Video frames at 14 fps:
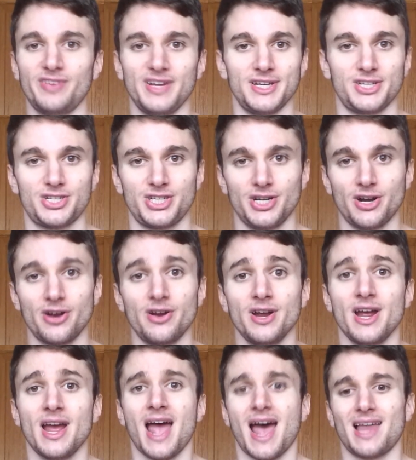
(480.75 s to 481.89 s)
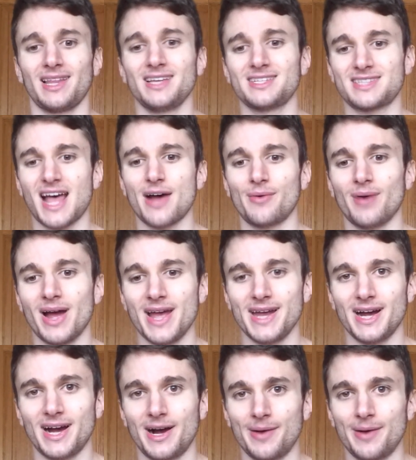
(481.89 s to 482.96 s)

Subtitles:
fish, you know. At least that way,